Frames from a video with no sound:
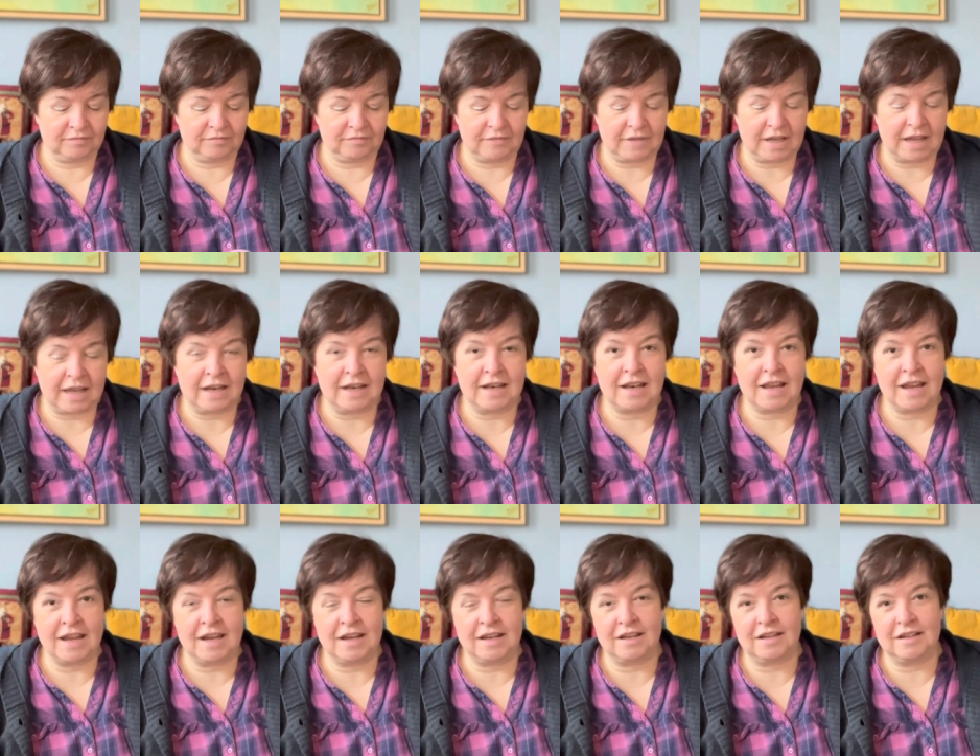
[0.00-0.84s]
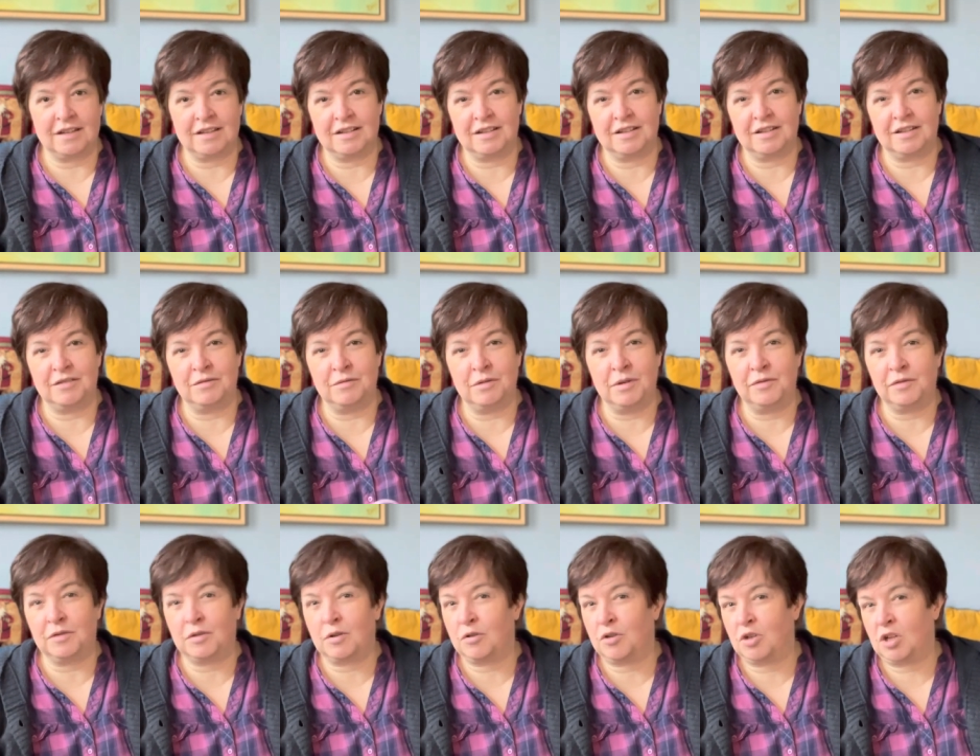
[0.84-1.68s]
unlike with
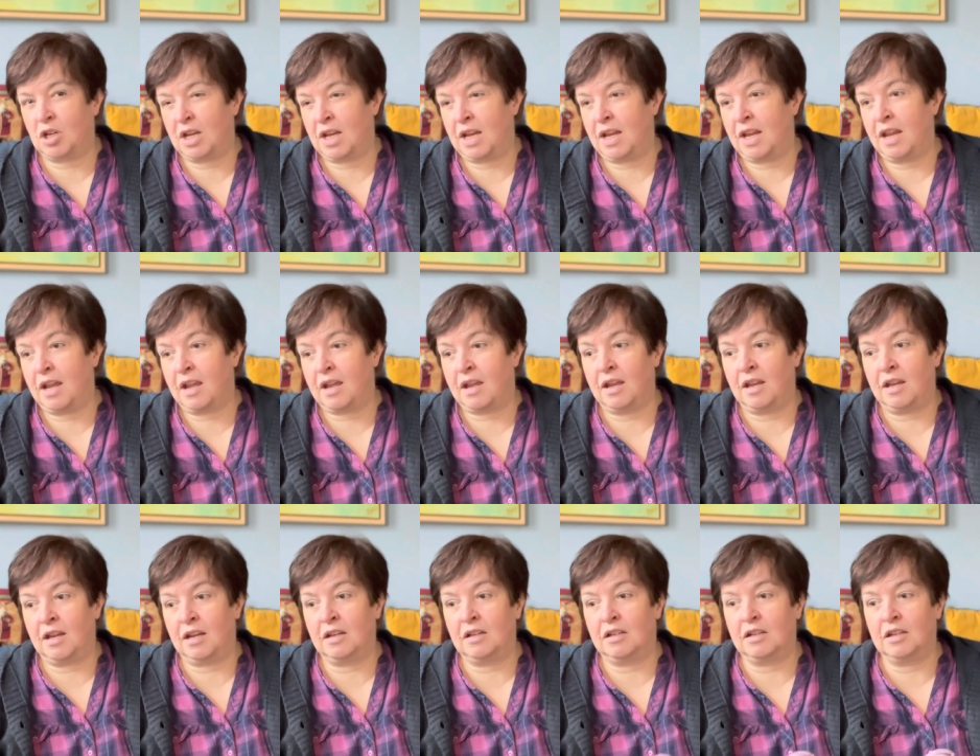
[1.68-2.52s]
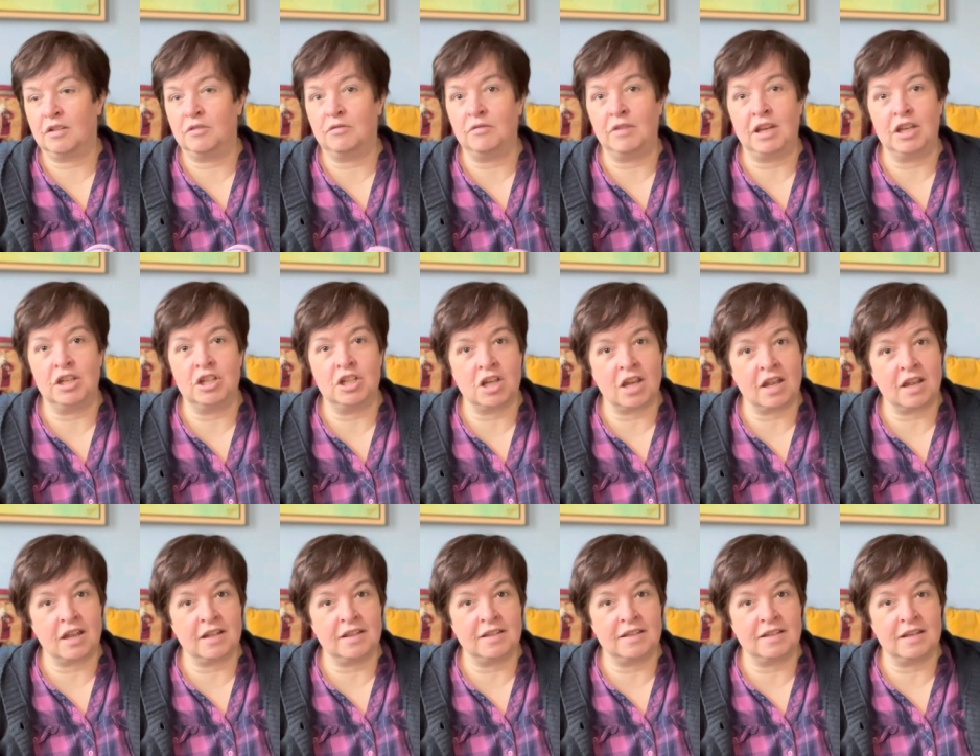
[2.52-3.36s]
crochet, I can read
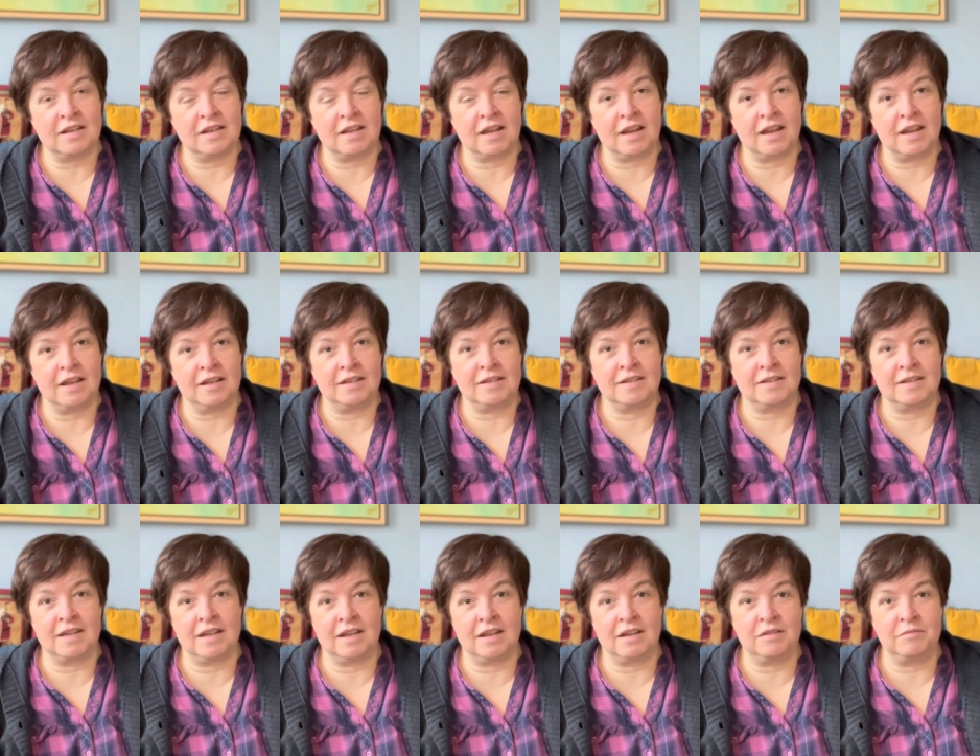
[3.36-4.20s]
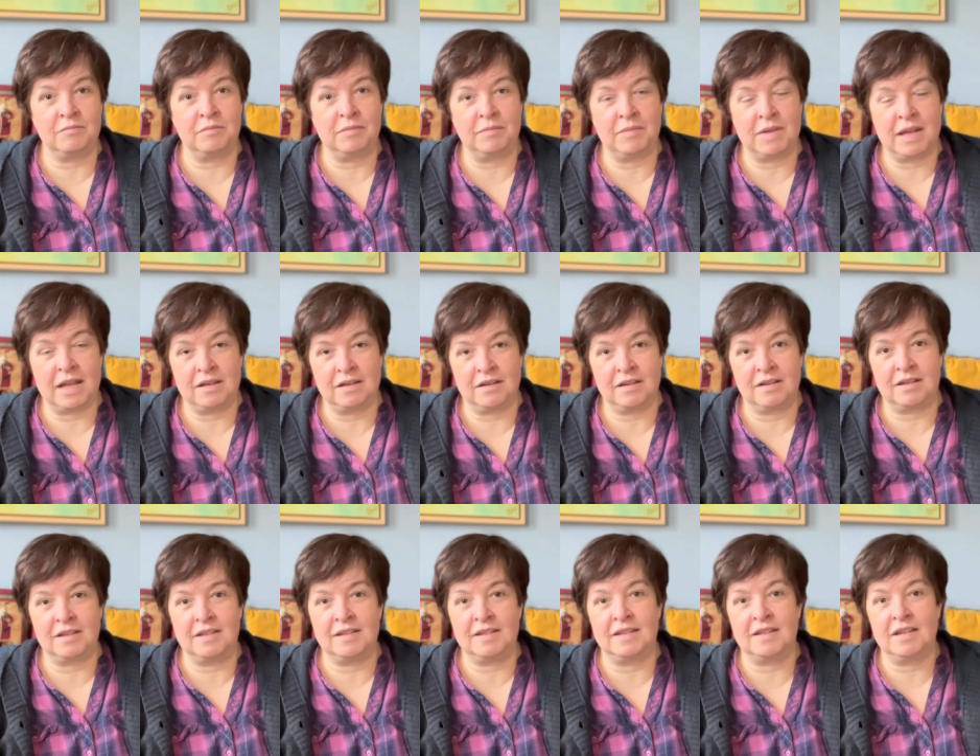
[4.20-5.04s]
charts and I understand
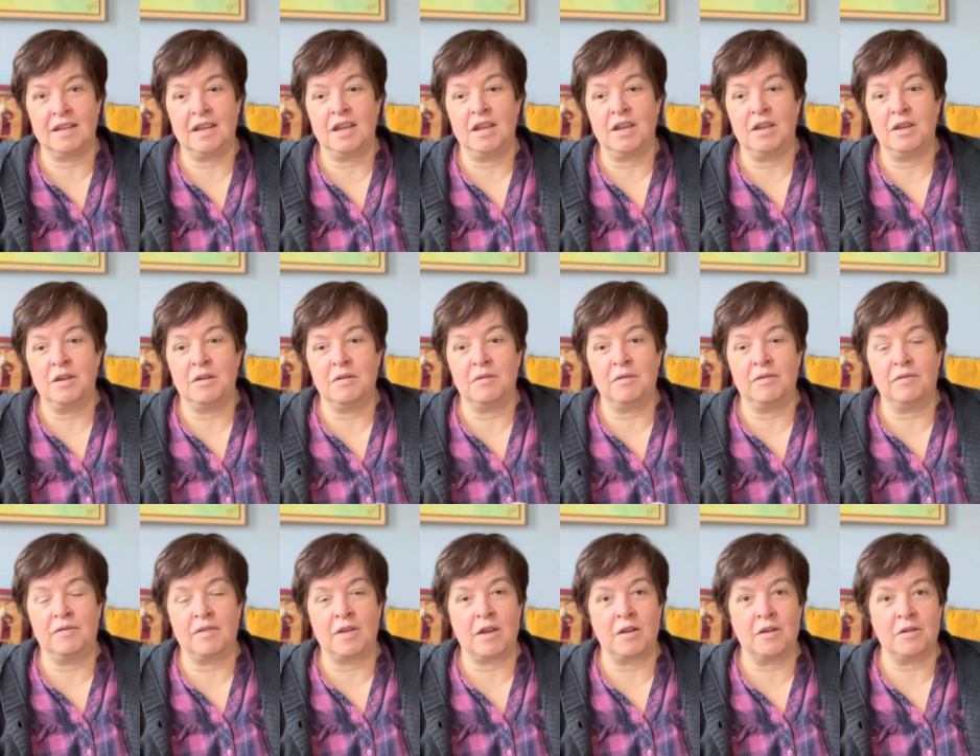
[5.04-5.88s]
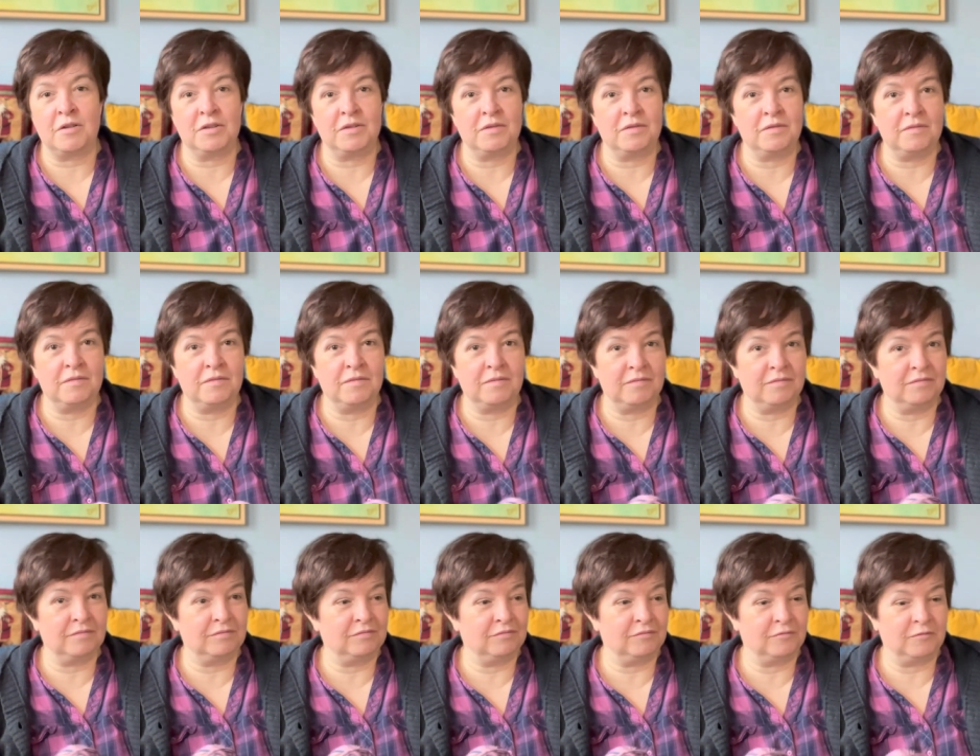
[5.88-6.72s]
patterns without
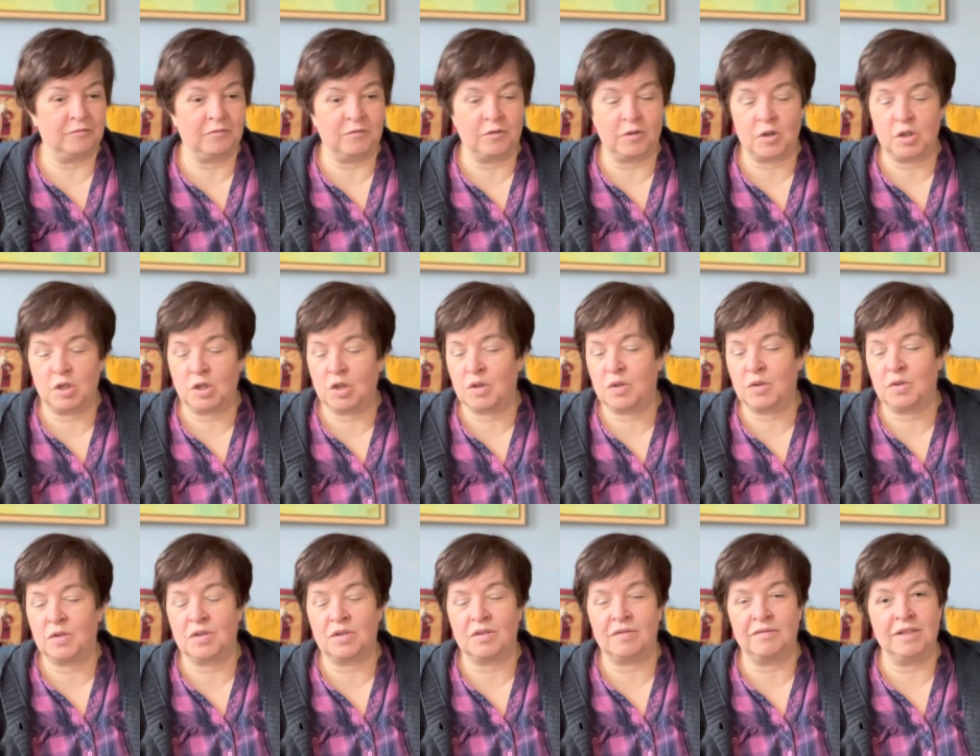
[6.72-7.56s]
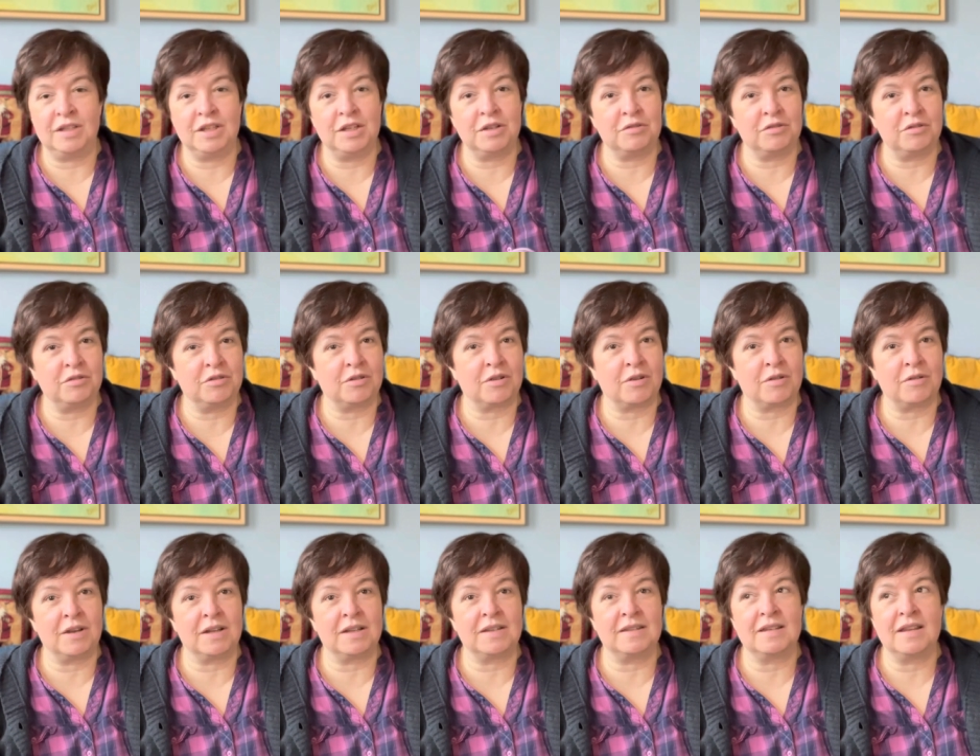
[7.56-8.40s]
photos or video
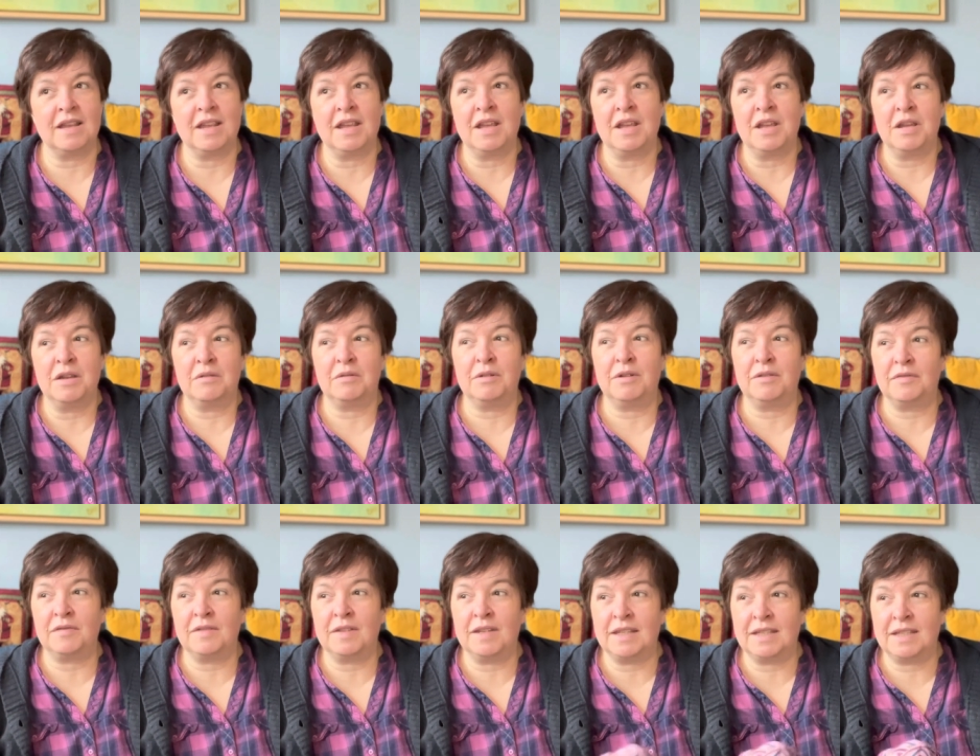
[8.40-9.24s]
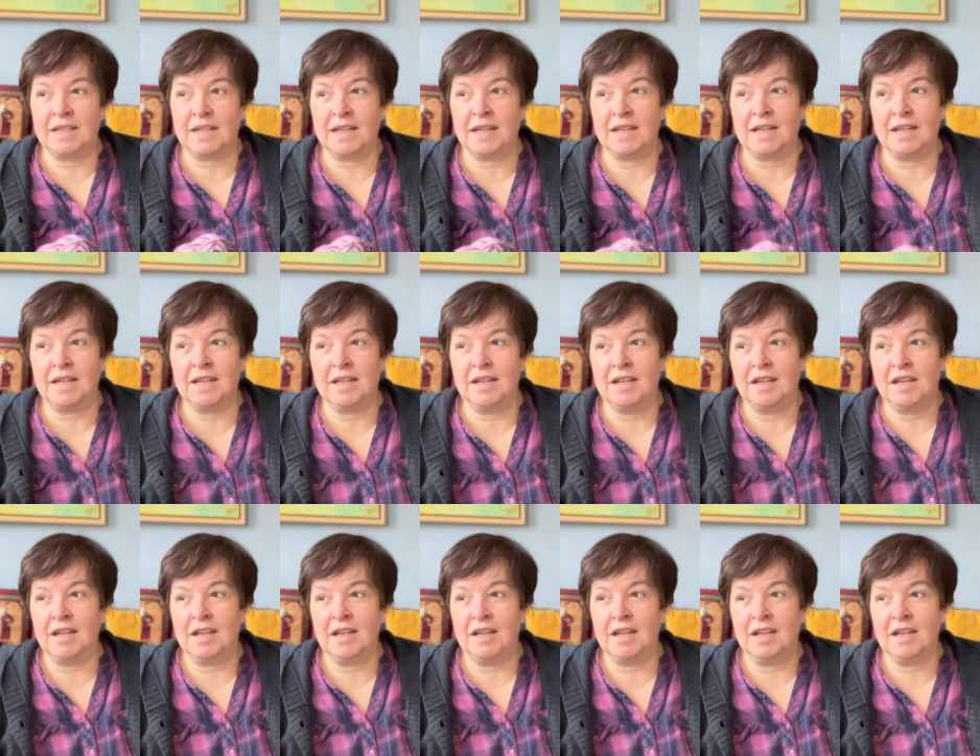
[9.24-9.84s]
tutorials. With knitting,